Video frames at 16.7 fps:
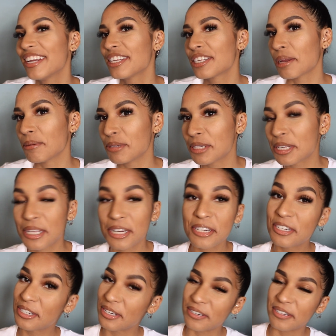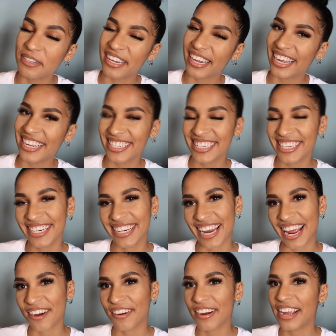So I'm just gonna show you guys it
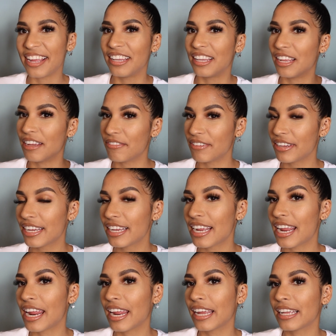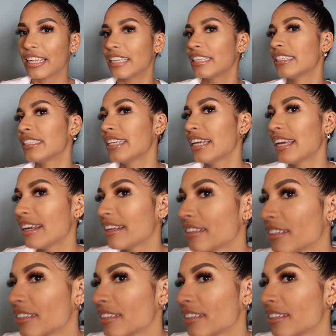now. I love it and yeah.